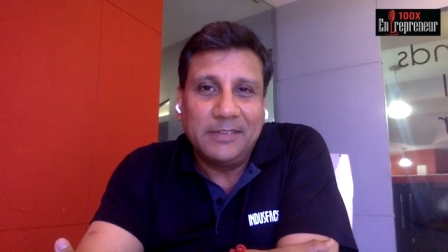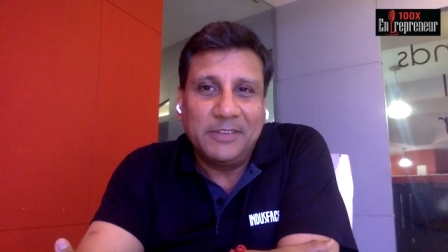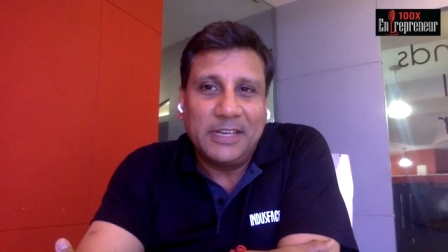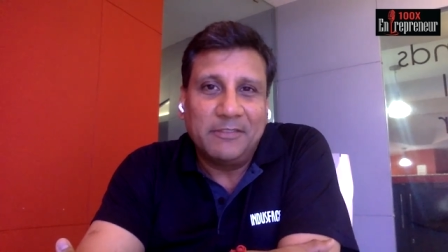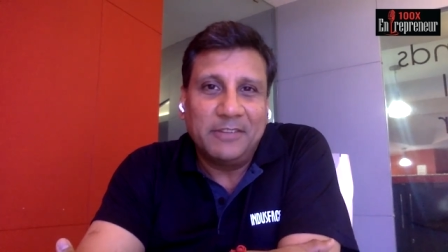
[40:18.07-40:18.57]
I
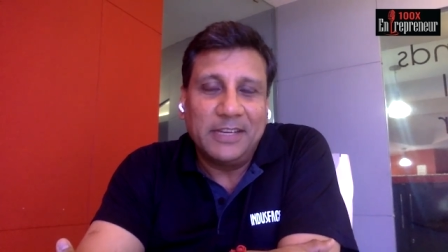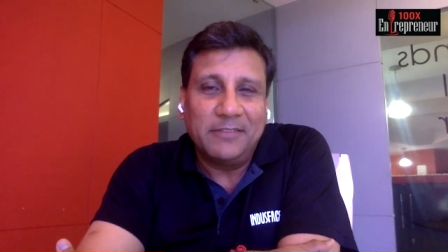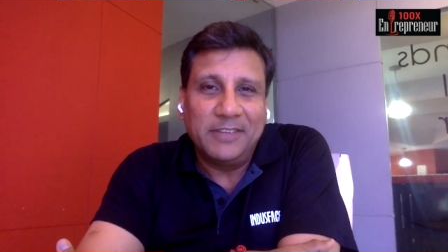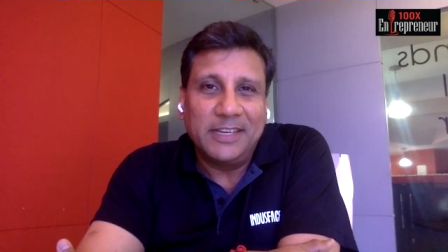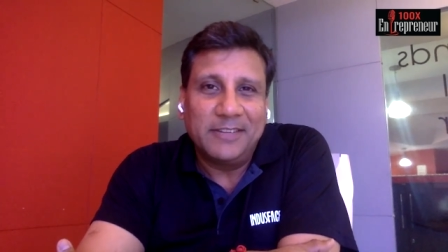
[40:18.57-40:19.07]
think we are
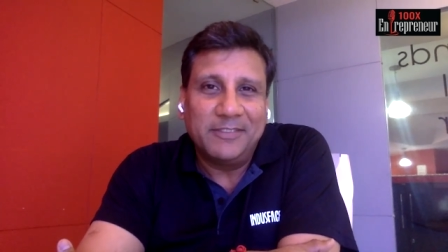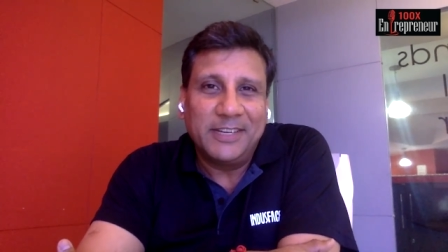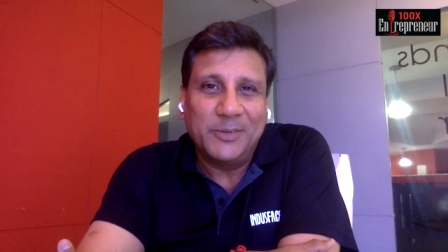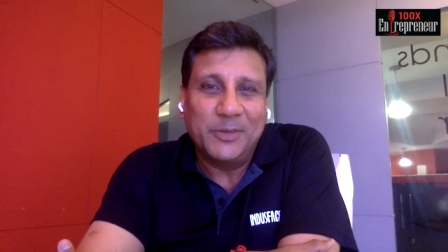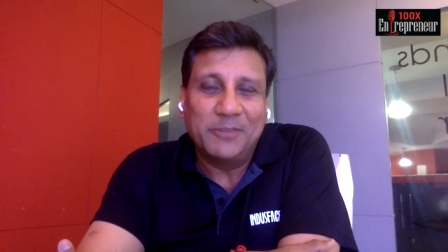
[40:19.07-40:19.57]

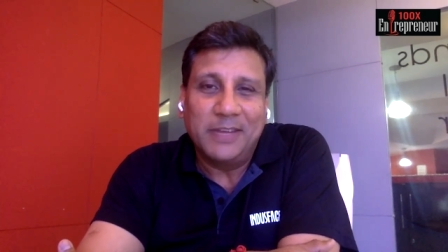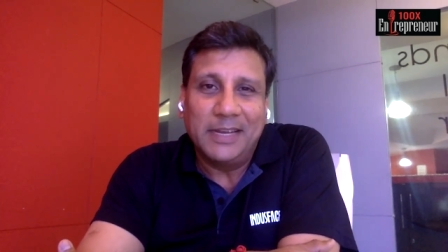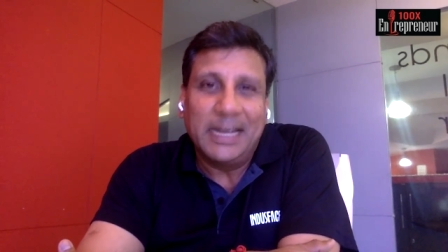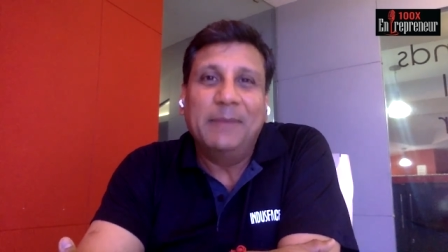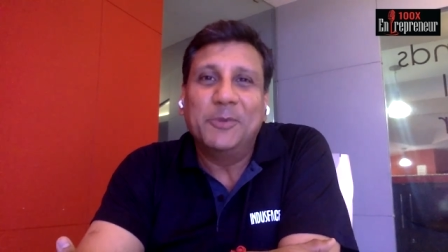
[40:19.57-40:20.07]
doing
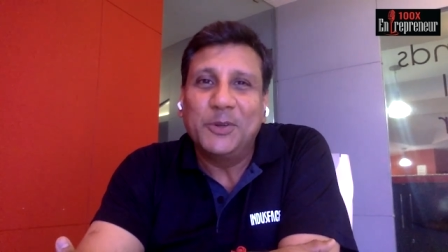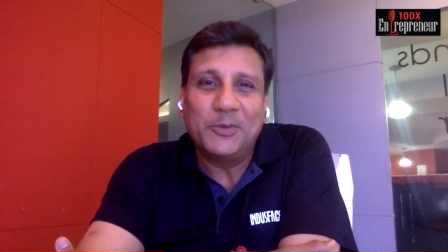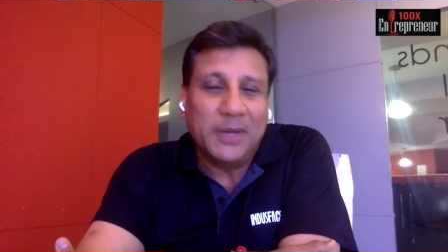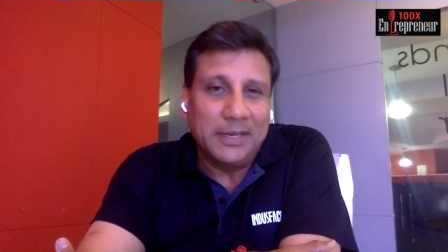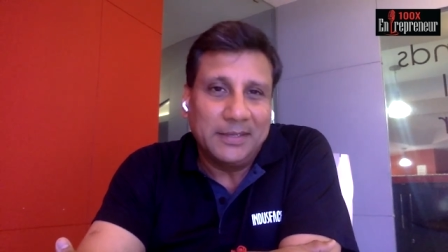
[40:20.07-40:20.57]
well. I am
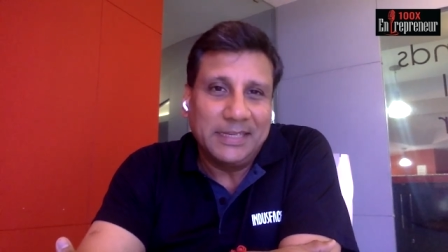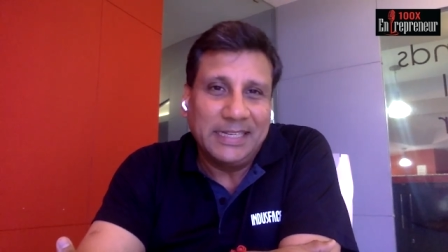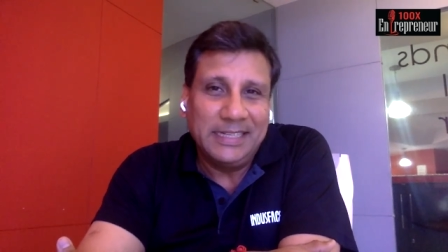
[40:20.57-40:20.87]
doing well.